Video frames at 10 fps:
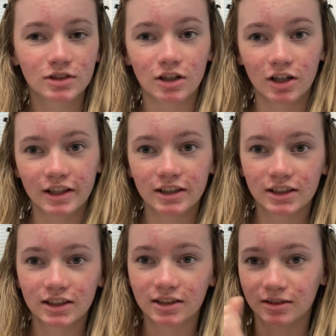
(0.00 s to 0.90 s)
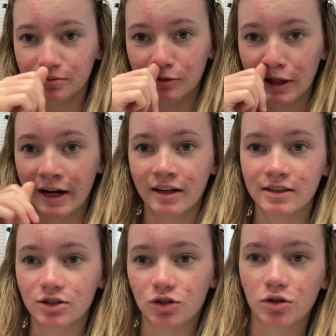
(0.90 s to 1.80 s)
Sorry that the lighting
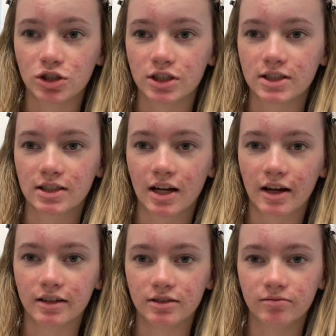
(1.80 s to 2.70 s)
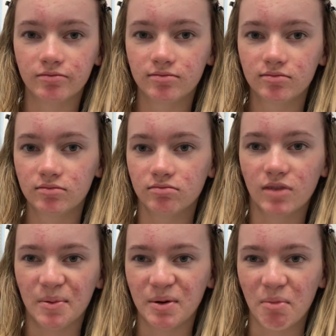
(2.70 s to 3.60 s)
is atrocious.
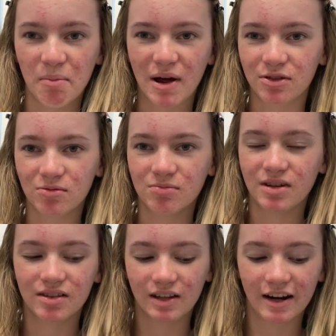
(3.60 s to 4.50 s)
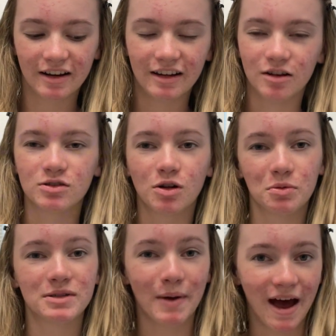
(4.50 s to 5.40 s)
I'm in my bathroom and the lighting here is
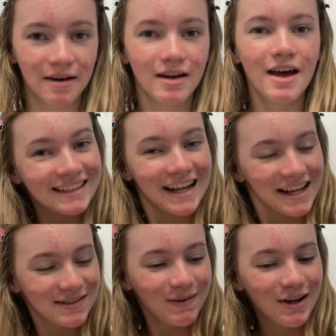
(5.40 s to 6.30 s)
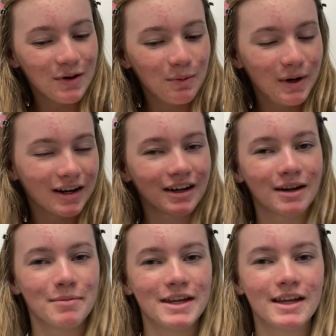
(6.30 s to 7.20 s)
always bad. Today's video we are gonna
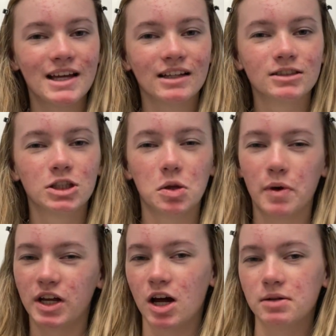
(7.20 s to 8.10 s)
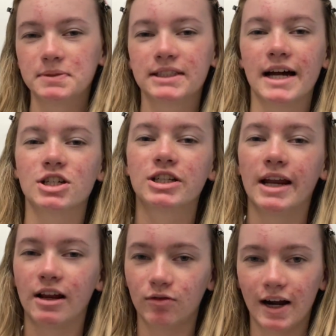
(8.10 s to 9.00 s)
be glowing up /
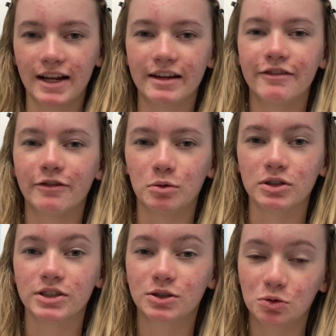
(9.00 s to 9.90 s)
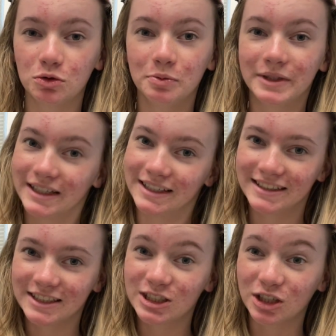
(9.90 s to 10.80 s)
getting ready for school because
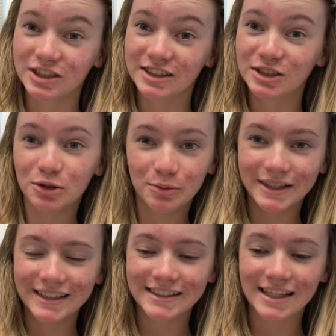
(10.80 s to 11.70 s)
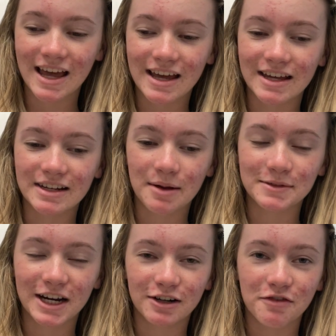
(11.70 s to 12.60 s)
it starts in 2 weeks and I'm
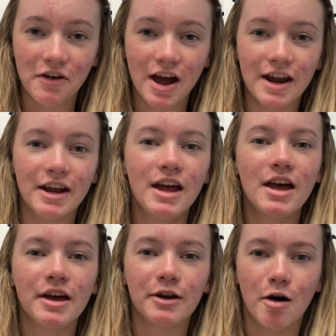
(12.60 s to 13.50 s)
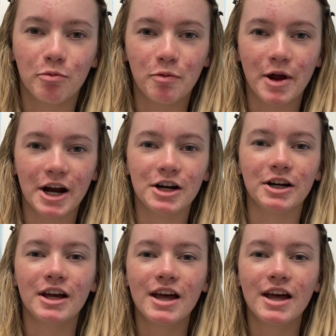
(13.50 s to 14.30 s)
terrified, not prepared.